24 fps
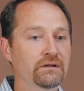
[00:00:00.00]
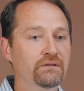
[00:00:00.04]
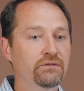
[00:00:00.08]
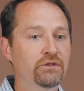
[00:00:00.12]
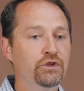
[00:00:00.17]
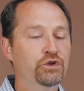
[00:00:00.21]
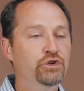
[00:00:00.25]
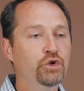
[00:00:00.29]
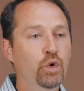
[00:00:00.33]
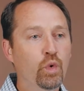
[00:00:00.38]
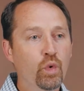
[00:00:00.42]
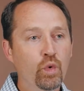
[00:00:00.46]

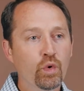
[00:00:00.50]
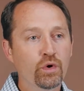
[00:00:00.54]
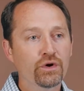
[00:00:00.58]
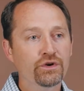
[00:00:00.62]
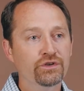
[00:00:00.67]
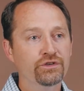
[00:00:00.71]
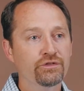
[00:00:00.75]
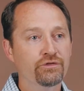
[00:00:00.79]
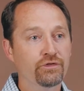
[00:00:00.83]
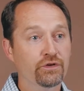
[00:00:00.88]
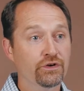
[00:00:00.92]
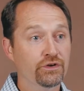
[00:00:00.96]
the
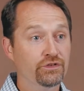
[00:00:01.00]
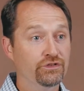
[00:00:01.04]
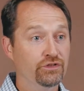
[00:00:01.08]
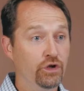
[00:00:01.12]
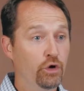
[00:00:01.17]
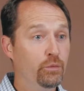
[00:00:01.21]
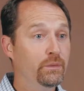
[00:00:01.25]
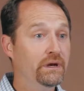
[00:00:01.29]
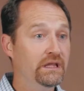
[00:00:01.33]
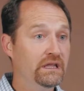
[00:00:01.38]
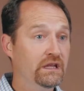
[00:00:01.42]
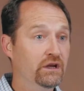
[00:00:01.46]
doors for
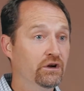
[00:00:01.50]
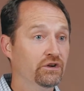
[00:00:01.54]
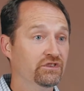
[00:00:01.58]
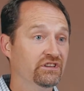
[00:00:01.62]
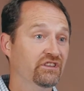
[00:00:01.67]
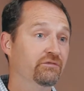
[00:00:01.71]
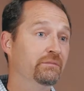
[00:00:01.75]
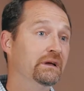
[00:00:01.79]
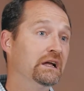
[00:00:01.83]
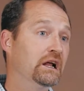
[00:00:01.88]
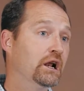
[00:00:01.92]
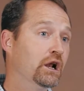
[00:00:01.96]
so many years
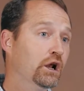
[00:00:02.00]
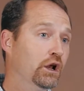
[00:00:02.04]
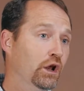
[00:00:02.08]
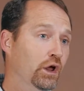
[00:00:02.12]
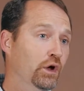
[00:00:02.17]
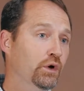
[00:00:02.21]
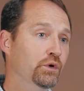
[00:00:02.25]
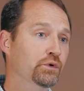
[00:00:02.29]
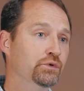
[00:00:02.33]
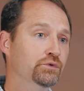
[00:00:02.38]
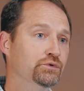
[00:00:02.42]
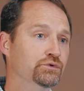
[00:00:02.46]
have been
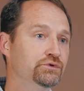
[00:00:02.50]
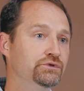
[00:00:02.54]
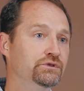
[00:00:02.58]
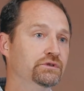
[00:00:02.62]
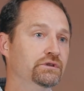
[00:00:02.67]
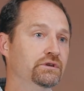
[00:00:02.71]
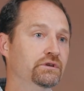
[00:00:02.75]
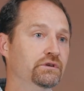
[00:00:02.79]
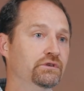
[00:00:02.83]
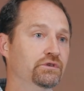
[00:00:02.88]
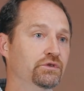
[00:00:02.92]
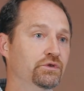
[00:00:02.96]
closed
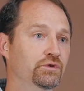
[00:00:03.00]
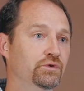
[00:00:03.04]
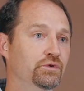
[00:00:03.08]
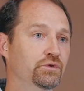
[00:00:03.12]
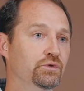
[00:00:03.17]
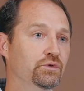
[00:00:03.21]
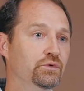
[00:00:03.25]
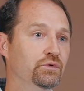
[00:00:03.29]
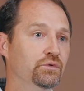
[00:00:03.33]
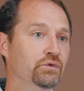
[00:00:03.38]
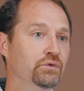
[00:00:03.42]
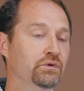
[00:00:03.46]

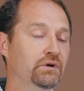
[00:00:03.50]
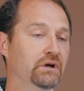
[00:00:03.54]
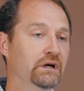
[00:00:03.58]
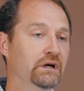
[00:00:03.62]
to